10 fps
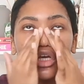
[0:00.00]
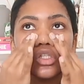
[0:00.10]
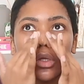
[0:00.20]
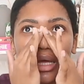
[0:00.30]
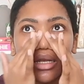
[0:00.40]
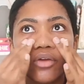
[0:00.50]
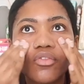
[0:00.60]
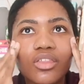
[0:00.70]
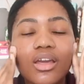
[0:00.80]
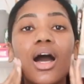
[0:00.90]
so that
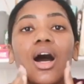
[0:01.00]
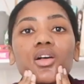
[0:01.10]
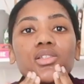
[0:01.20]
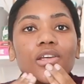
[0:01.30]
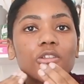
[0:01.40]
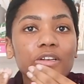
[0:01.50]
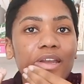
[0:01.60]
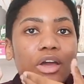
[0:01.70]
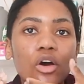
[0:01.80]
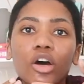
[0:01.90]
everything else that you
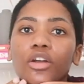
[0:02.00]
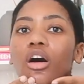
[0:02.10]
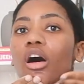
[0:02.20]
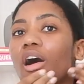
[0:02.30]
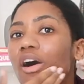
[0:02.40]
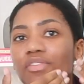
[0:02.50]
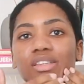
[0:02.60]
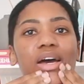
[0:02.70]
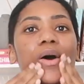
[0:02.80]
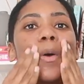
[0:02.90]
layer on
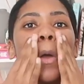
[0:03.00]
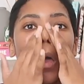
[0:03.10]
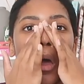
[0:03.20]
after